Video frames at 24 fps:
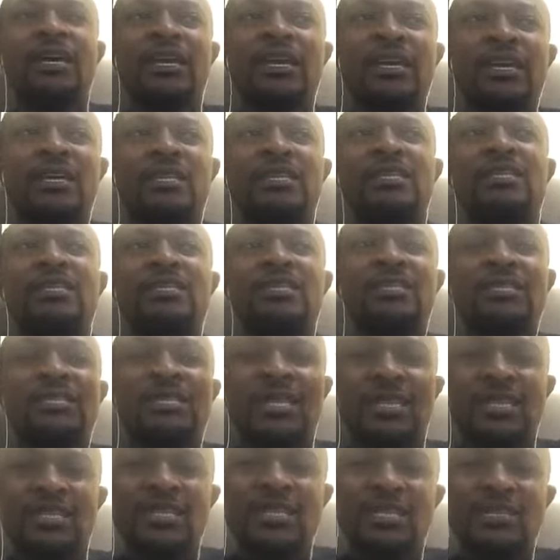it is
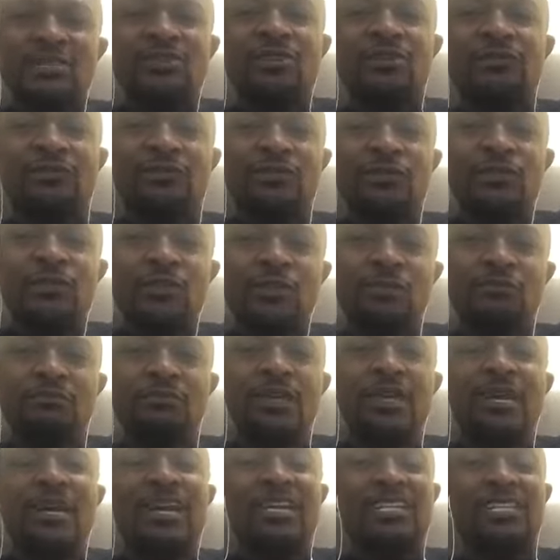necessary for you to
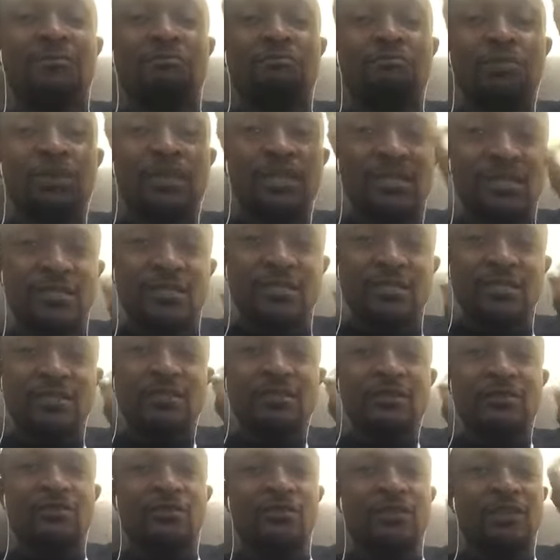be at peace
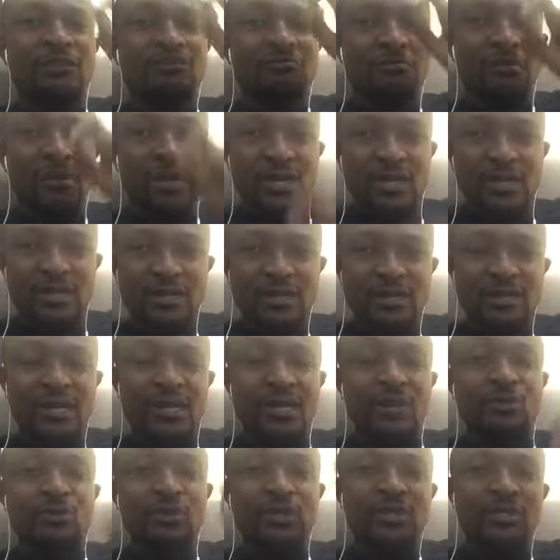with man
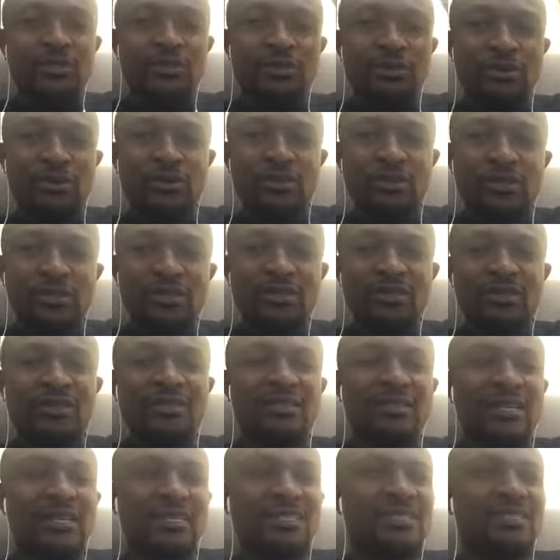and with God.
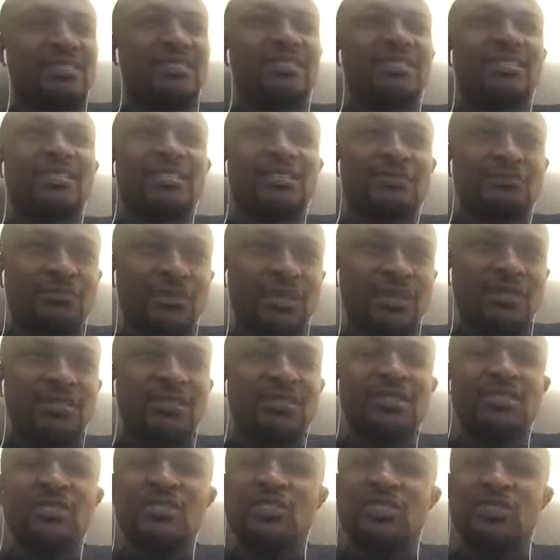That statement
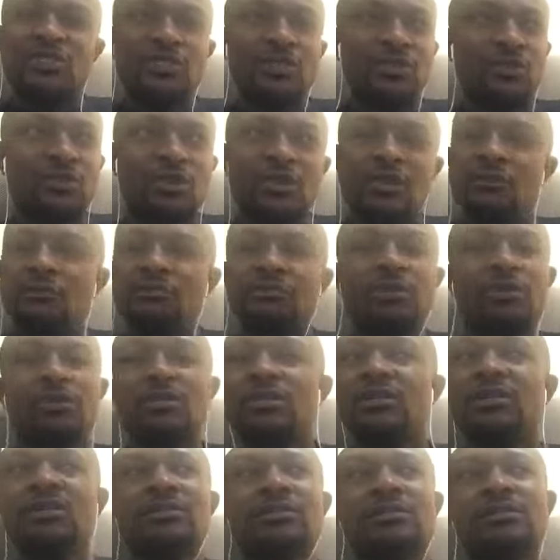is so
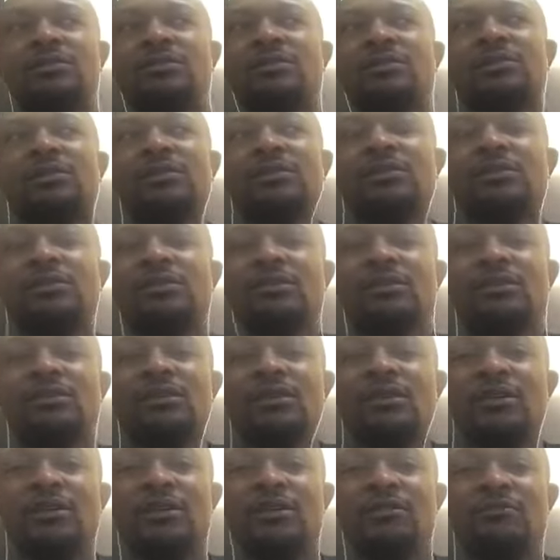important.
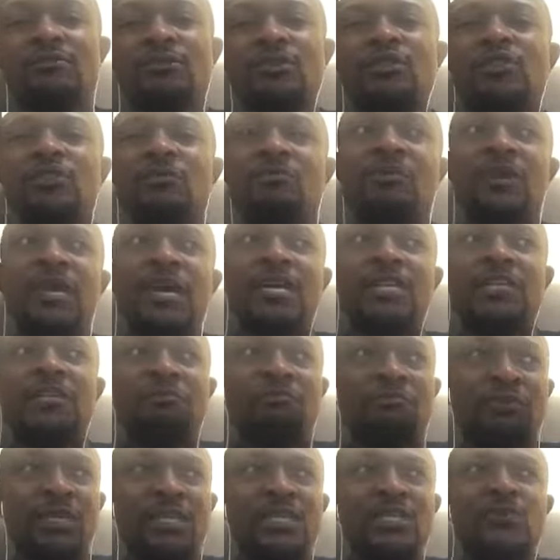But to be
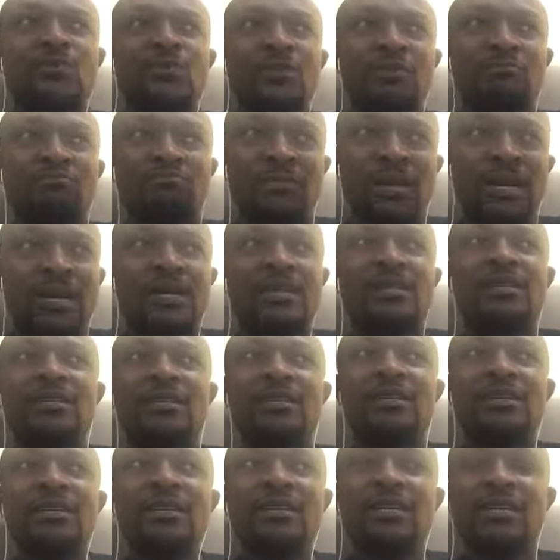at peace with man
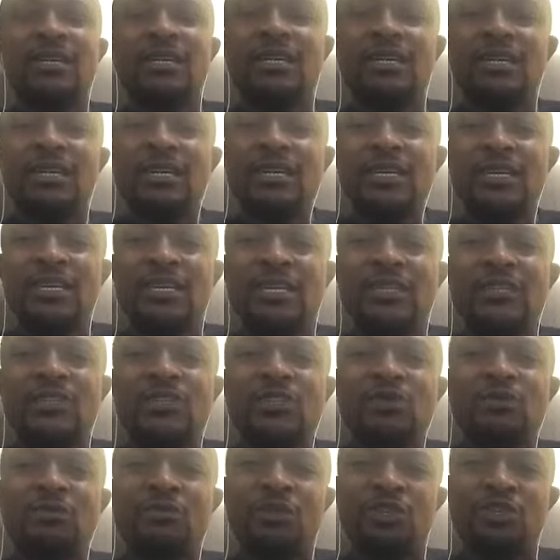is
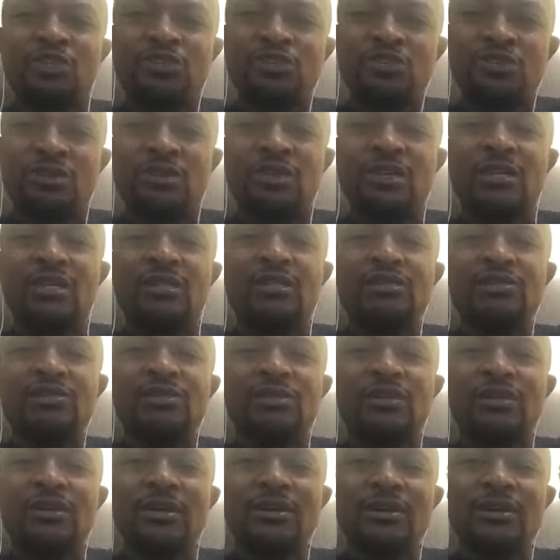to be sure that
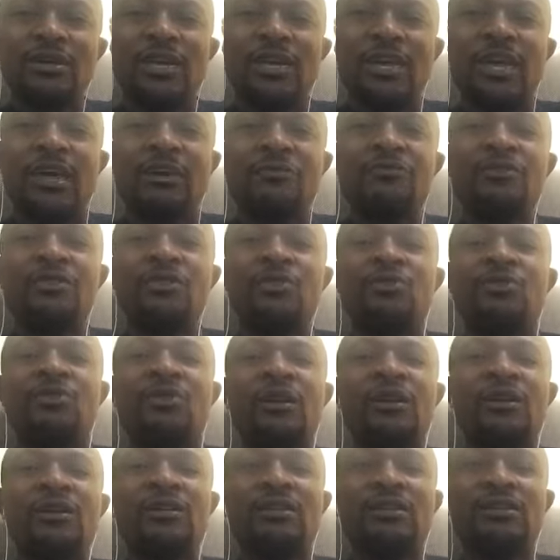
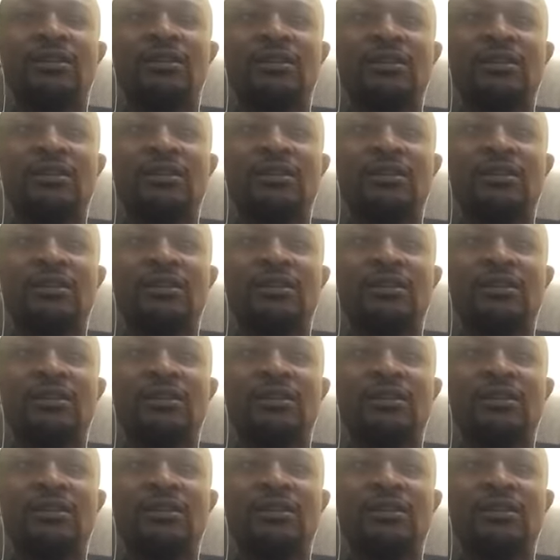everyone